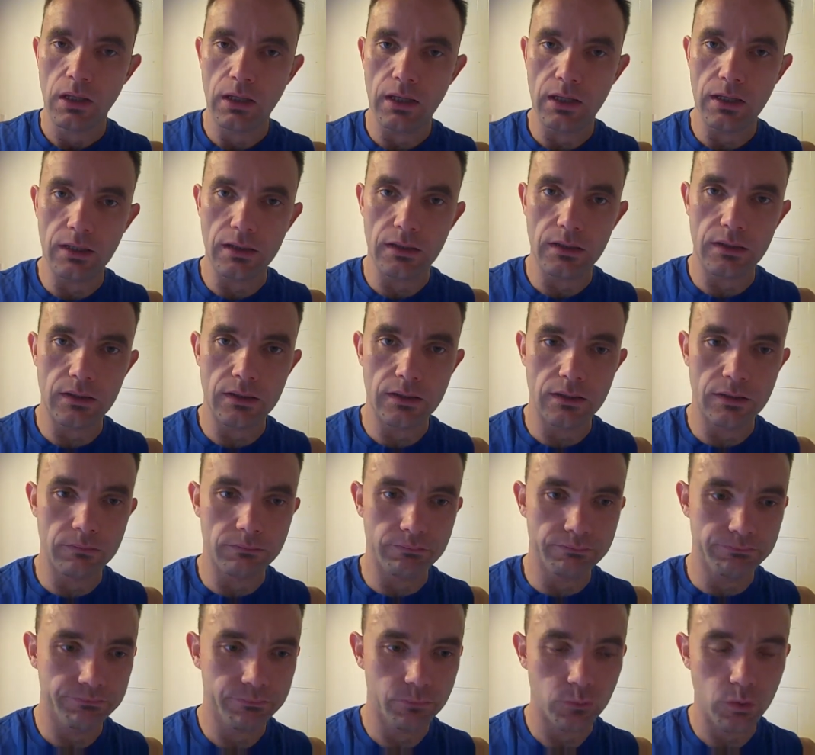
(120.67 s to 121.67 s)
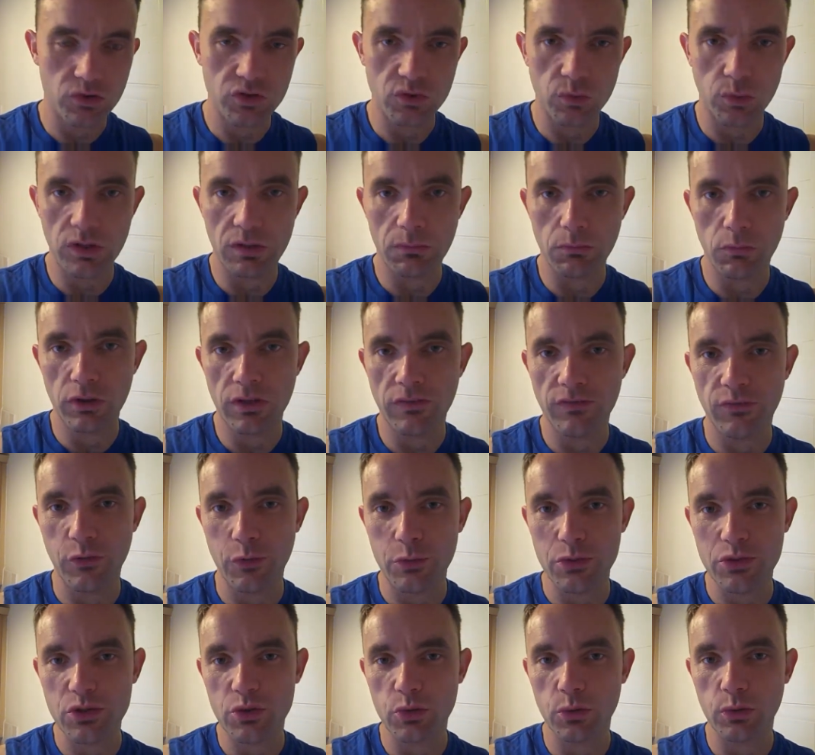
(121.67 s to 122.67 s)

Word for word: um, what's the word I'm looking for,